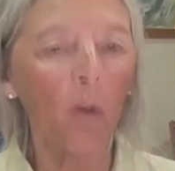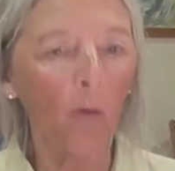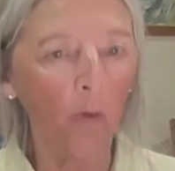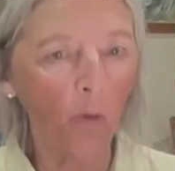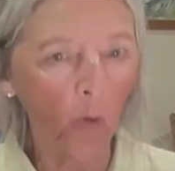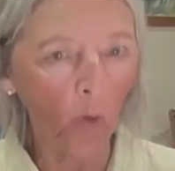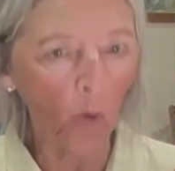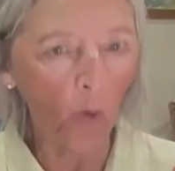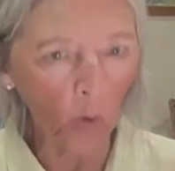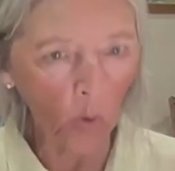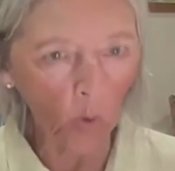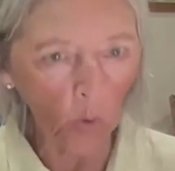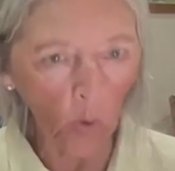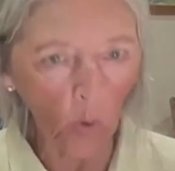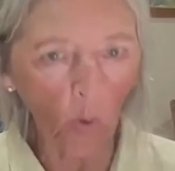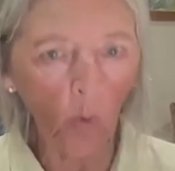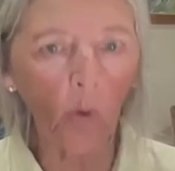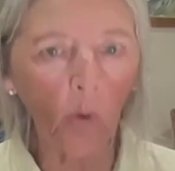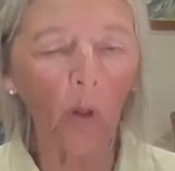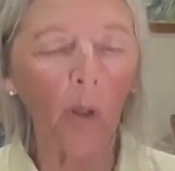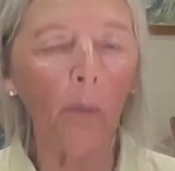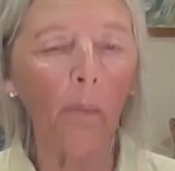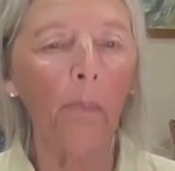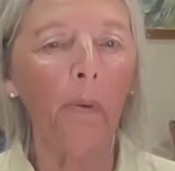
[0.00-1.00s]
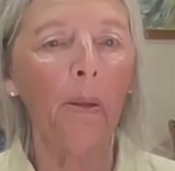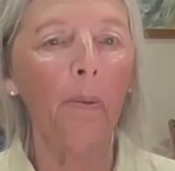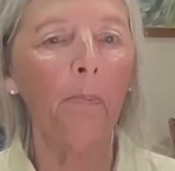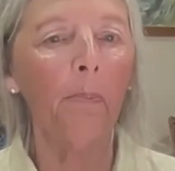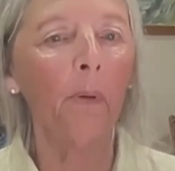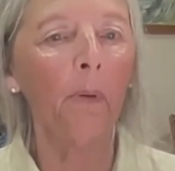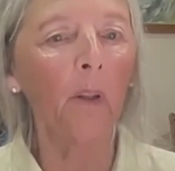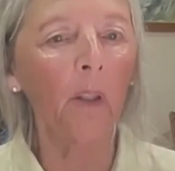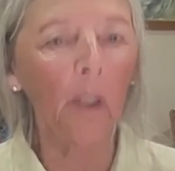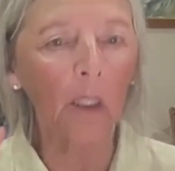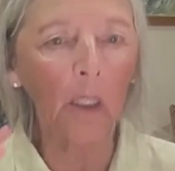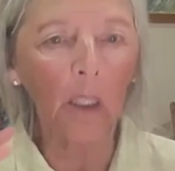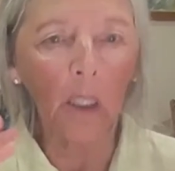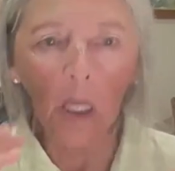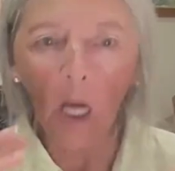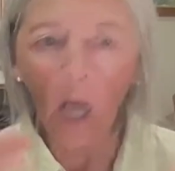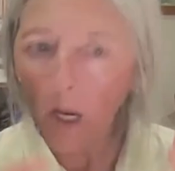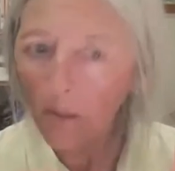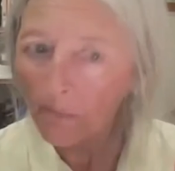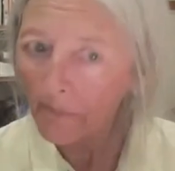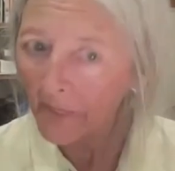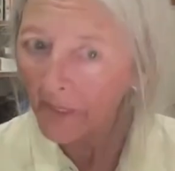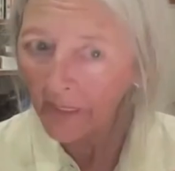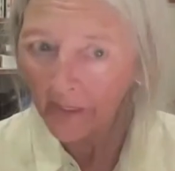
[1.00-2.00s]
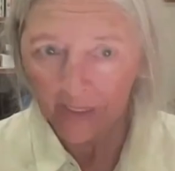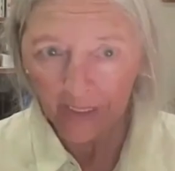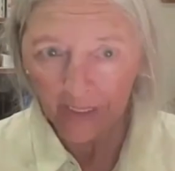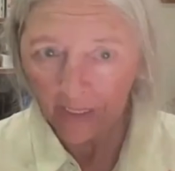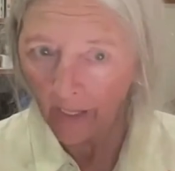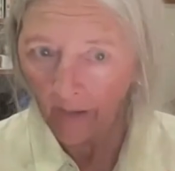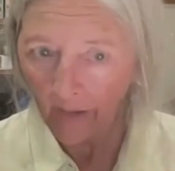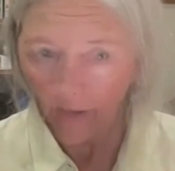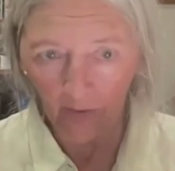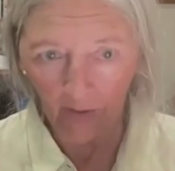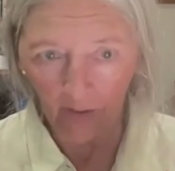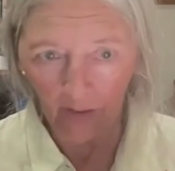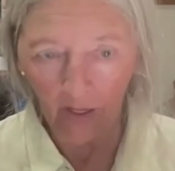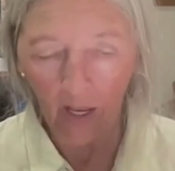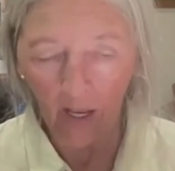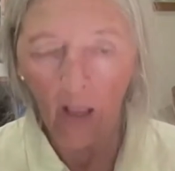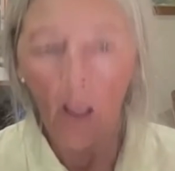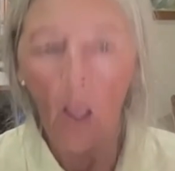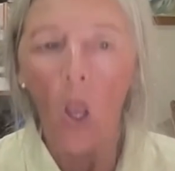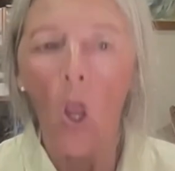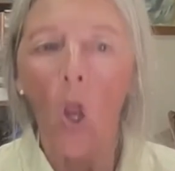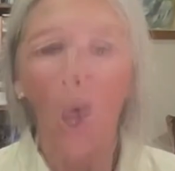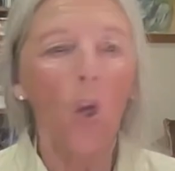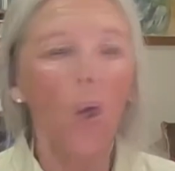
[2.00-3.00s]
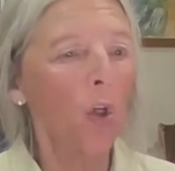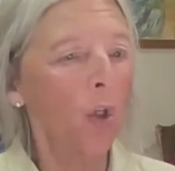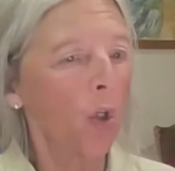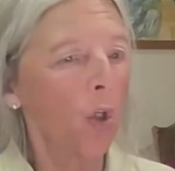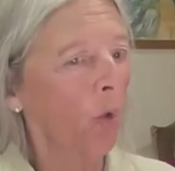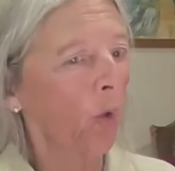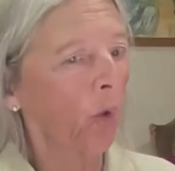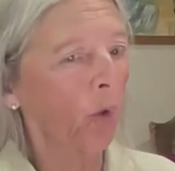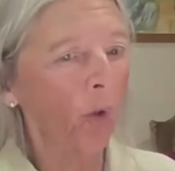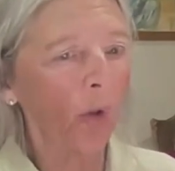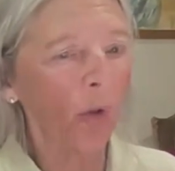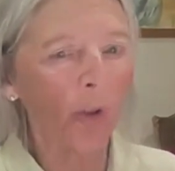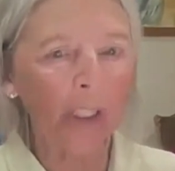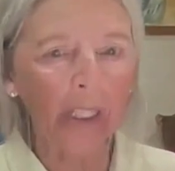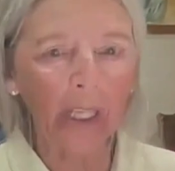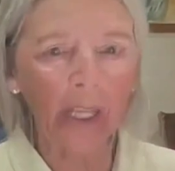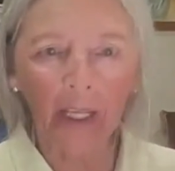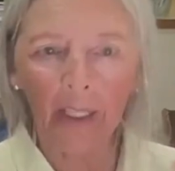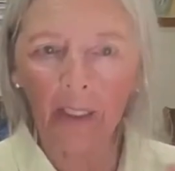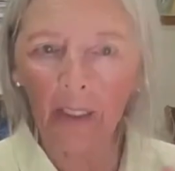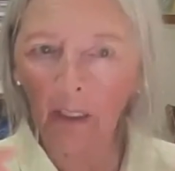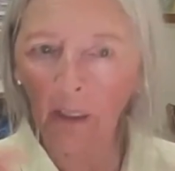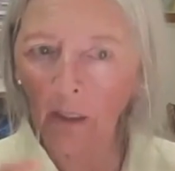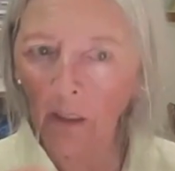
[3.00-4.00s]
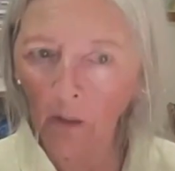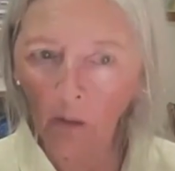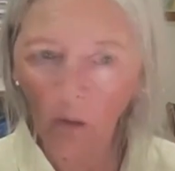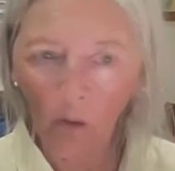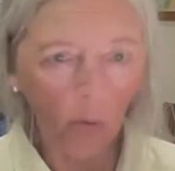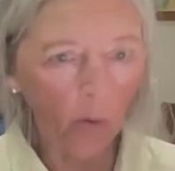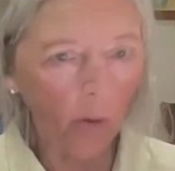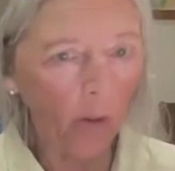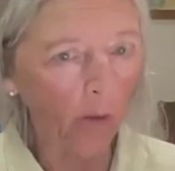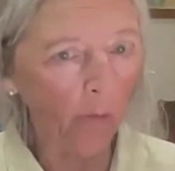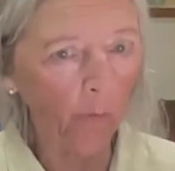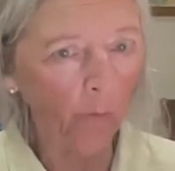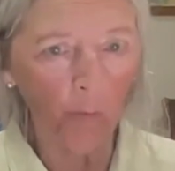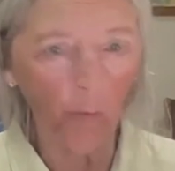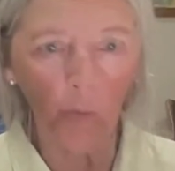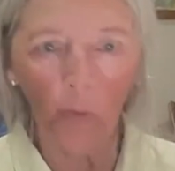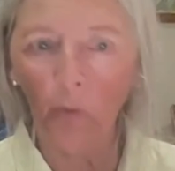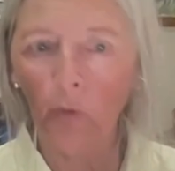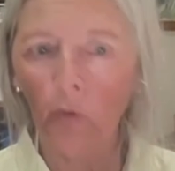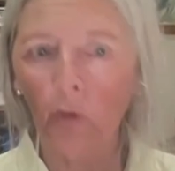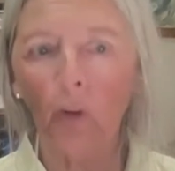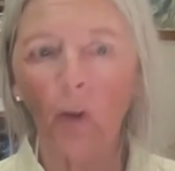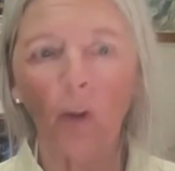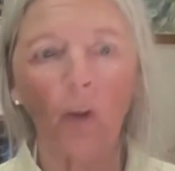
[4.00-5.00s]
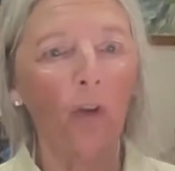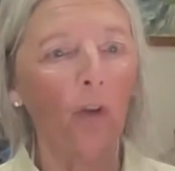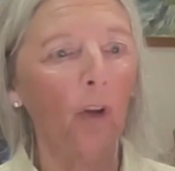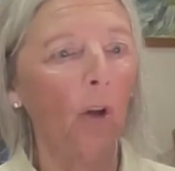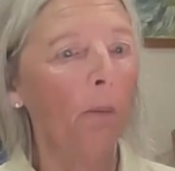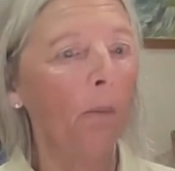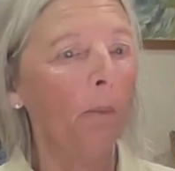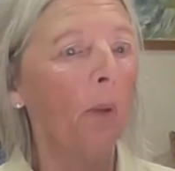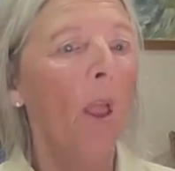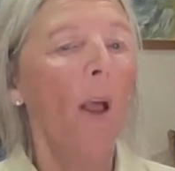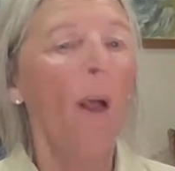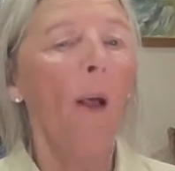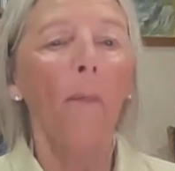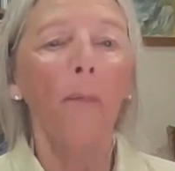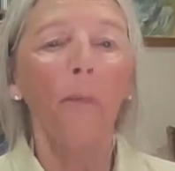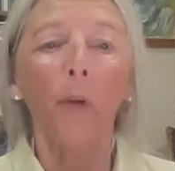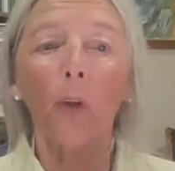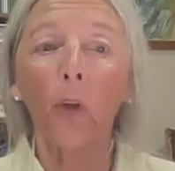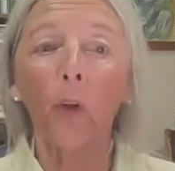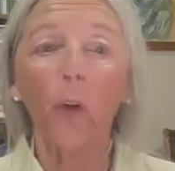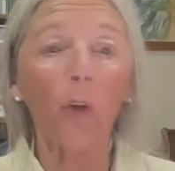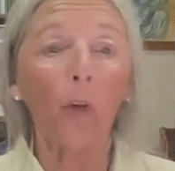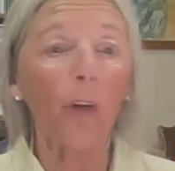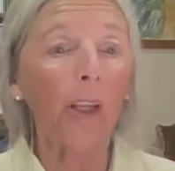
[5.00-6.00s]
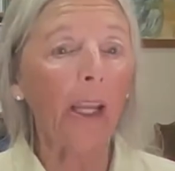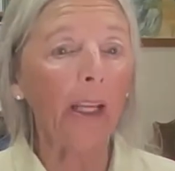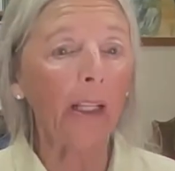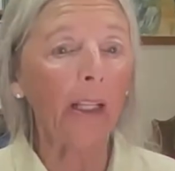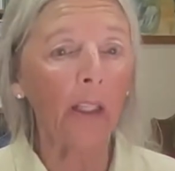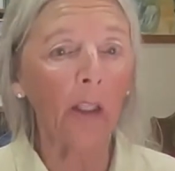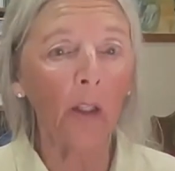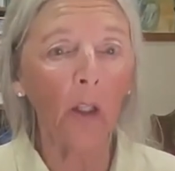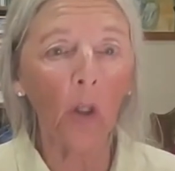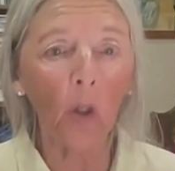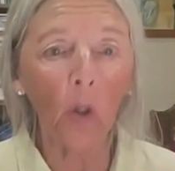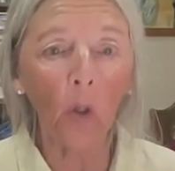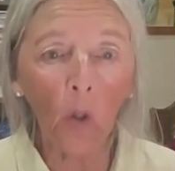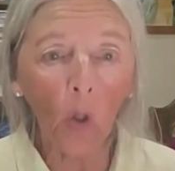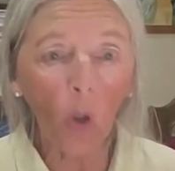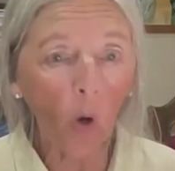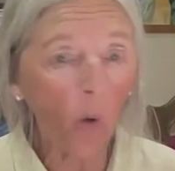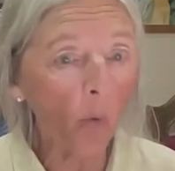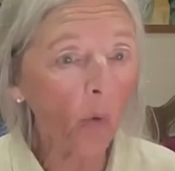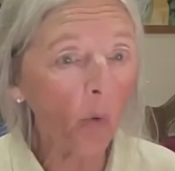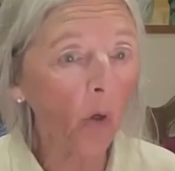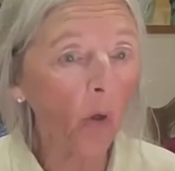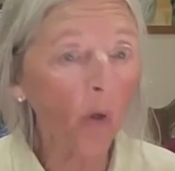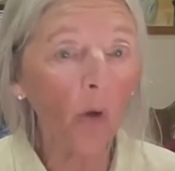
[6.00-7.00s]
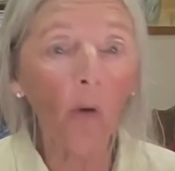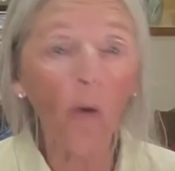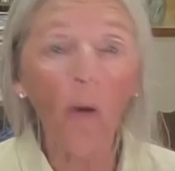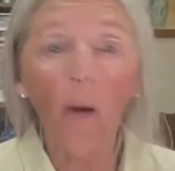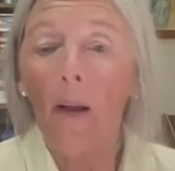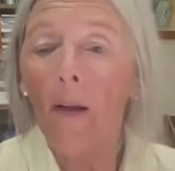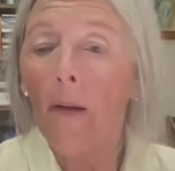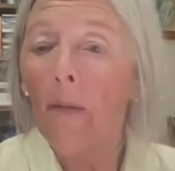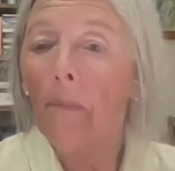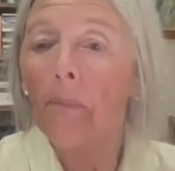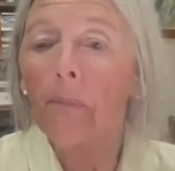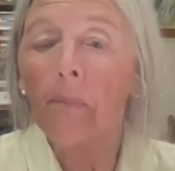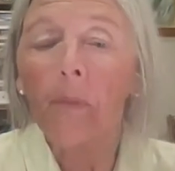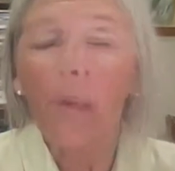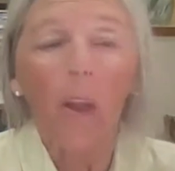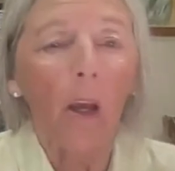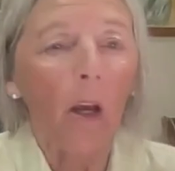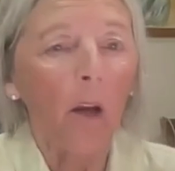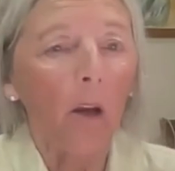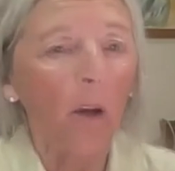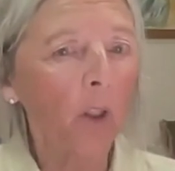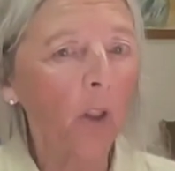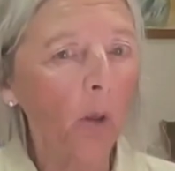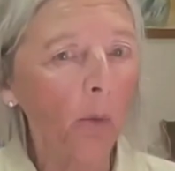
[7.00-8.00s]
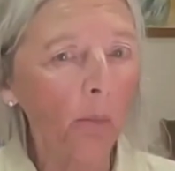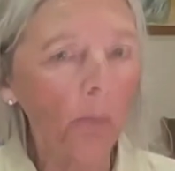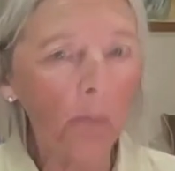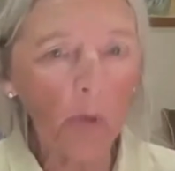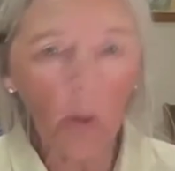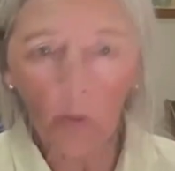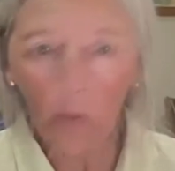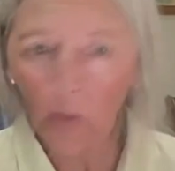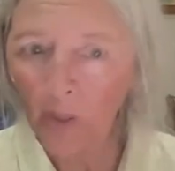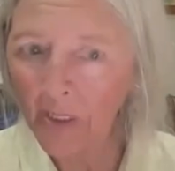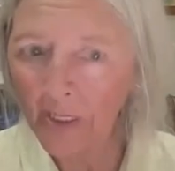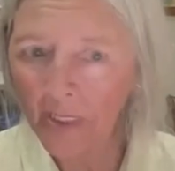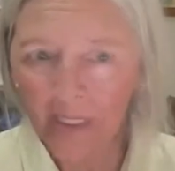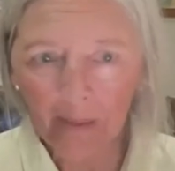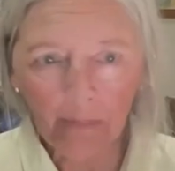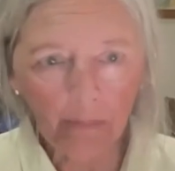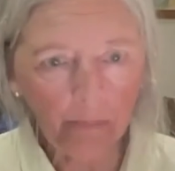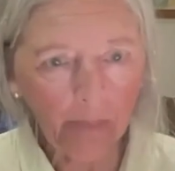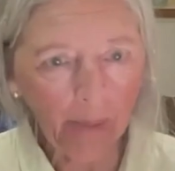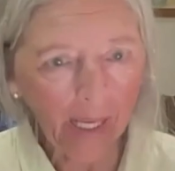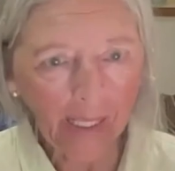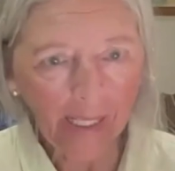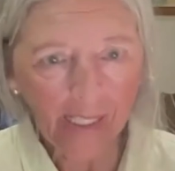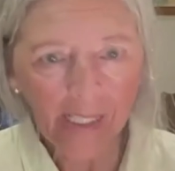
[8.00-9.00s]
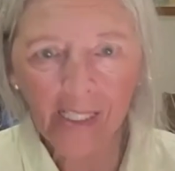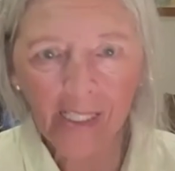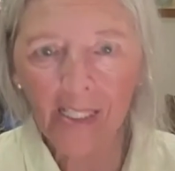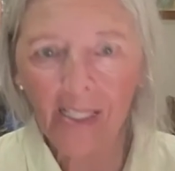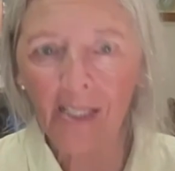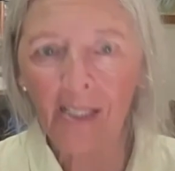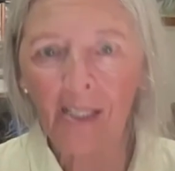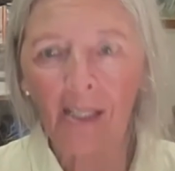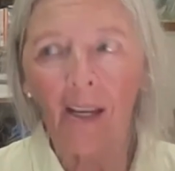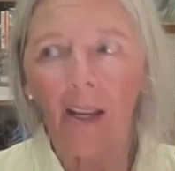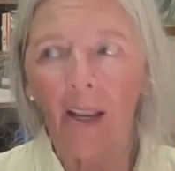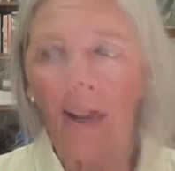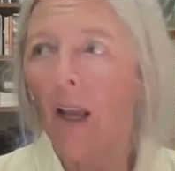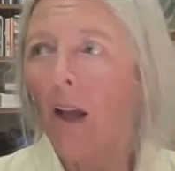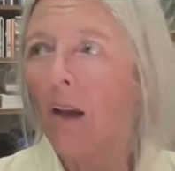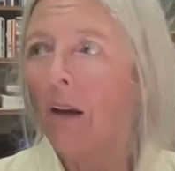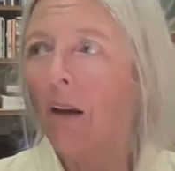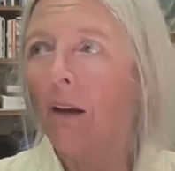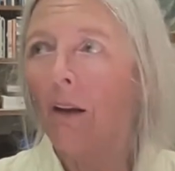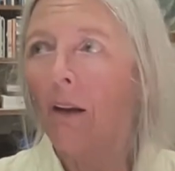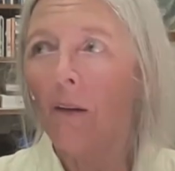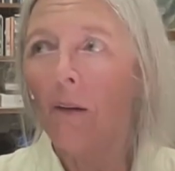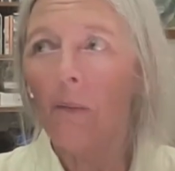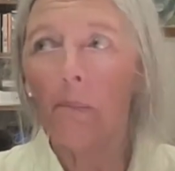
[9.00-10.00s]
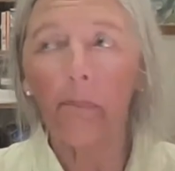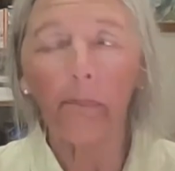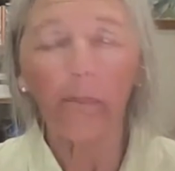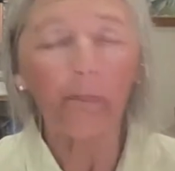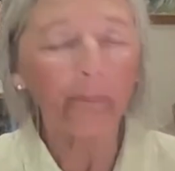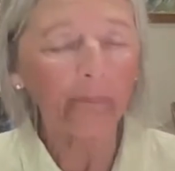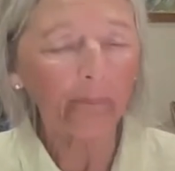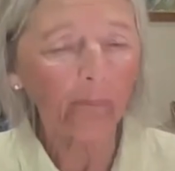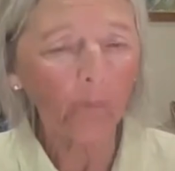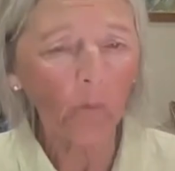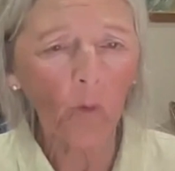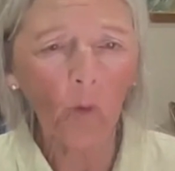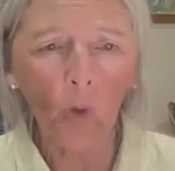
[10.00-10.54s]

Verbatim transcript: of local people coming together to create local food system, to create local community based um,